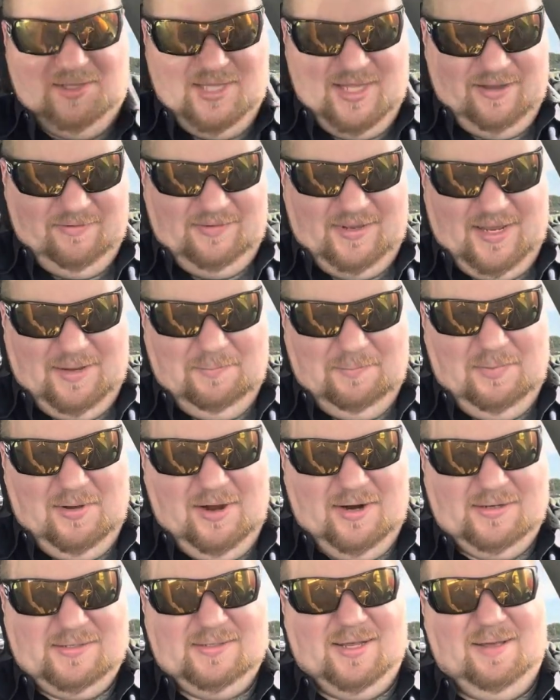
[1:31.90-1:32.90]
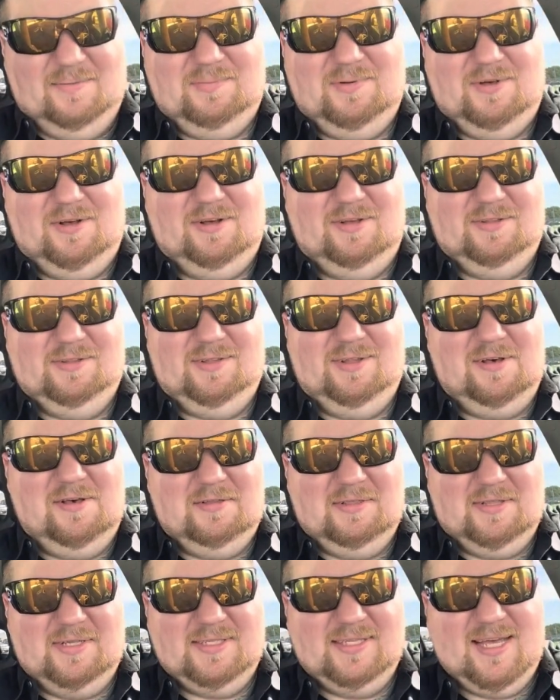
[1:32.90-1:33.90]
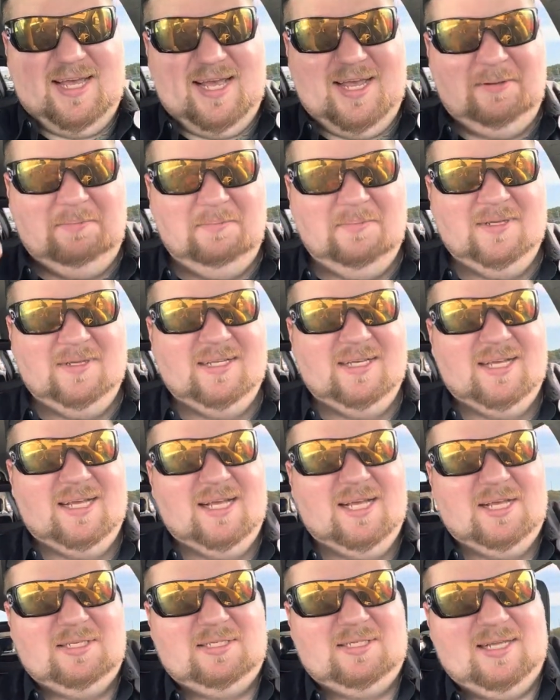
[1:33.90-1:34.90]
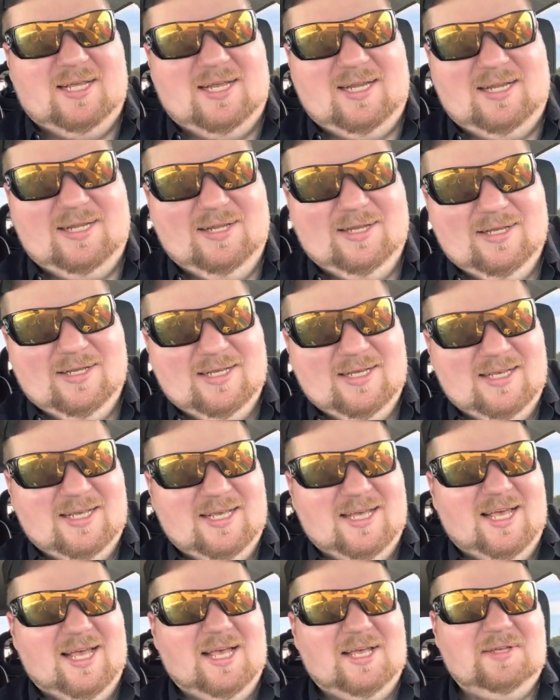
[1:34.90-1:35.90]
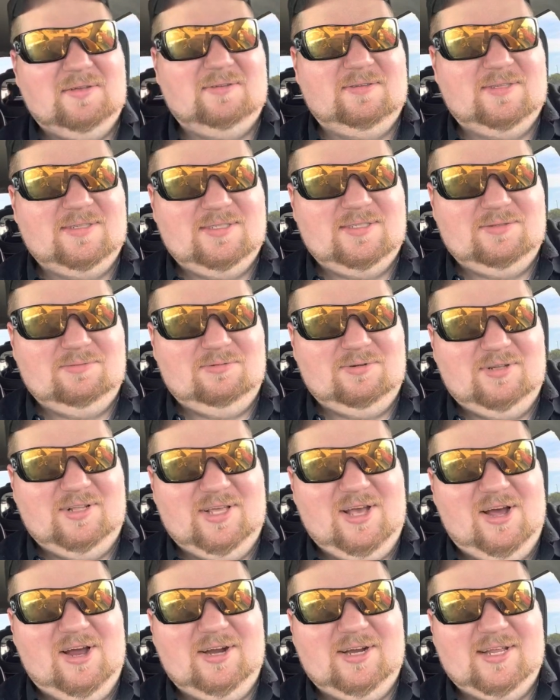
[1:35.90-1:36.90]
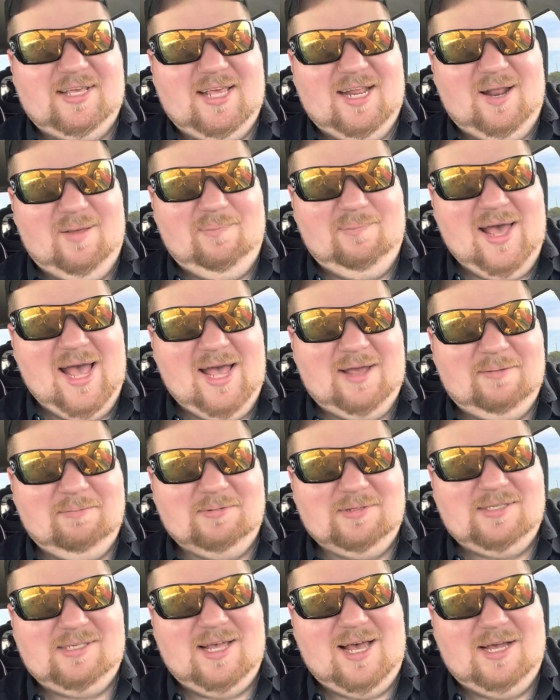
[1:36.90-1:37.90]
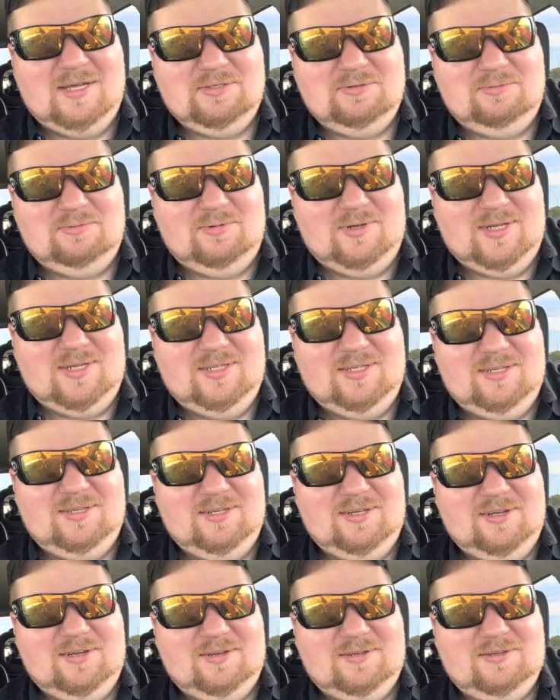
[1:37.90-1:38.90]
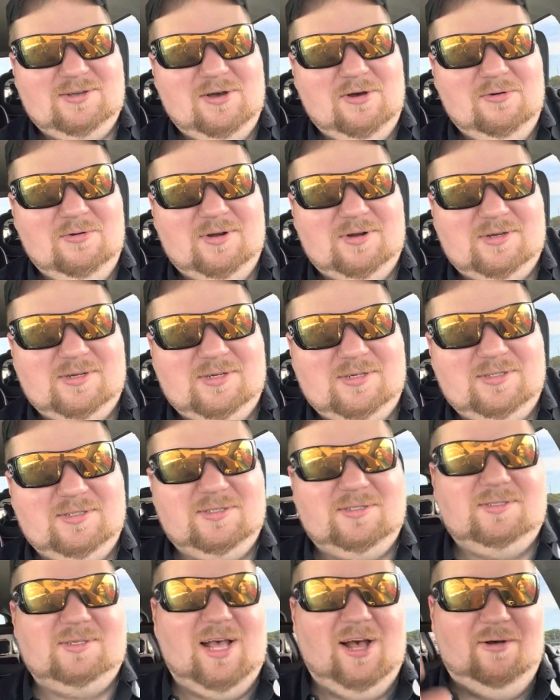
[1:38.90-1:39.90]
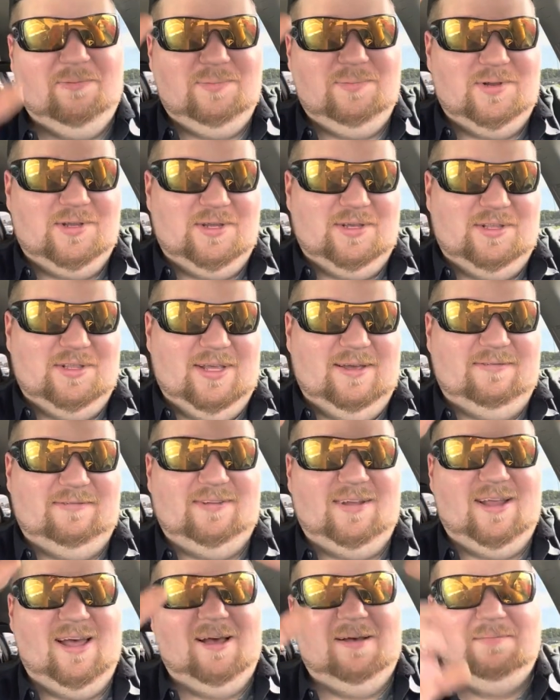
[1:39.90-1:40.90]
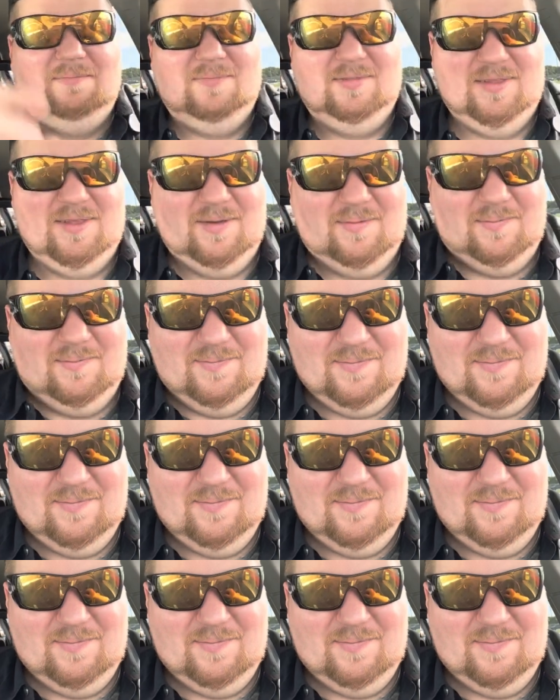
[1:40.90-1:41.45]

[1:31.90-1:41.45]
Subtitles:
lifting parts up all the time. I said, it's really hard to get a back massage when your coworker's helping you lift up the